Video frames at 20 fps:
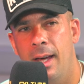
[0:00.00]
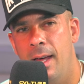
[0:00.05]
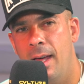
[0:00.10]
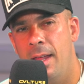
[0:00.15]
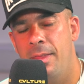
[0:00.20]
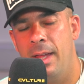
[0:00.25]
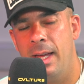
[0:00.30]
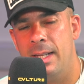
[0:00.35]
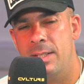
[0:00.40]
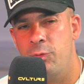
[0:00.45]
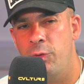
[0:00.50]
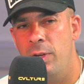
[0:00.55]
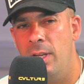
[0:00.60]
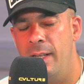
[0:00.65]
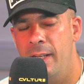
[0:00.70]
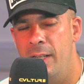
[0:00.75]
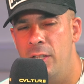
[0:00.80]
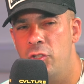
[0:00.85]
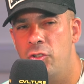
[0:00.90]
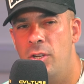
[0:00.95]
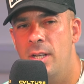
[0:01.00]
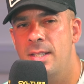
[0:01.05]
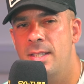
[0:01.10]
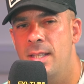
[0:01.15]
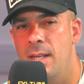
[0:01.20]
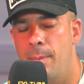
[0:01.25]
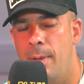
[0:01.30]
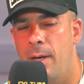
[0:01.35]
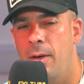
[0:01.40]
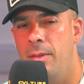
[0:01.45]
that's really
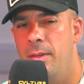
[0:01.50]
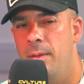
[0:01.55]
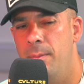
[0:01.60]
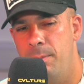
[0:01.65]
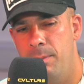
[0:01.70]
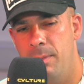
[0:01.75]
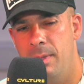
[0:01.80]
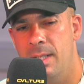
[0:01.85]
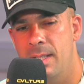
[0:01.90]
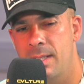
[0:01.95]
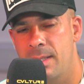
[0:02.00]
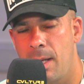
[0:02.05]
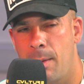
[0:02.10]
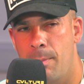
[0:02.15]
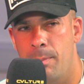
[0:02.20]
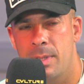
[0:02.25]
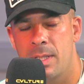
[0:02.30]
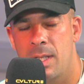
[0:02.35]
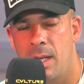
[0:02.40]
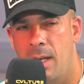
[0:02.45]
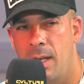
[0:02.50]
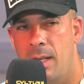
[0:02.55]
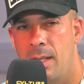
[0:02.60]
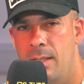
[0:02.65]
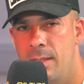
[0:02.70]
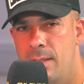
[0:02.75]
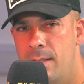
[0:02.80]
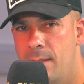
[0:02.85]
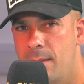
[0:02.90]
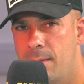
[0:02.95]
interesting about the
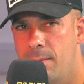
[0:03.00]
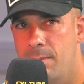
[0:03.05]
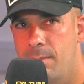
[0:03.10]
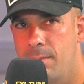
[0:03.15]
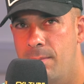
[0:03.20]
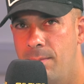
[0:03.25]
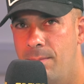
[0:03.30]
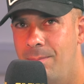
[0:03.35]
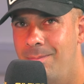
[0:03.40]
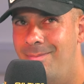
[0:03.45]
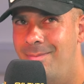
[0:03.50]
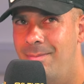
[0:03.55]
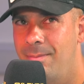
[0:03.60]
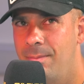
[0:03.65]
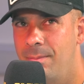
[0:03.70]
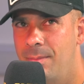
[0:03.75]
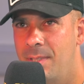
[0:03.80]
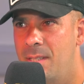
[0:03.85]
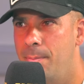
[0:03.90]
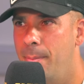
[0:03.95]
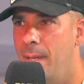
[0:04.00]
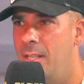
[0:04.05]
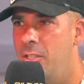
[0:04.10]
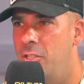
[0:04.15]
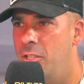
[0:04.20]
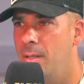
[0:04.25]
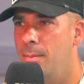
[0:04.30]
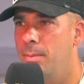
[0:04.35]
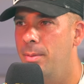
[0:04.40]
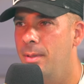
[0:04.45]
stamp-sized
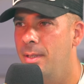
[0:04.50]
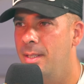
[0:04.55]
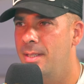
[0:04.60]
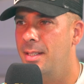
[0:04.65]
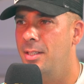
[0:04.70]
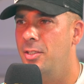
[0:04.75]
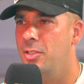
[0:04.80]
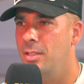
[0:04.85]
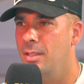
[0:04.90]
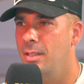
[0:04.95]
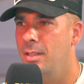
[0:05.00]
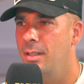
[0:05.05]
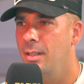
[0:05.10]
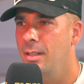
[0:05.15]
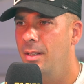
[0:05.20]
spaceship, essentially.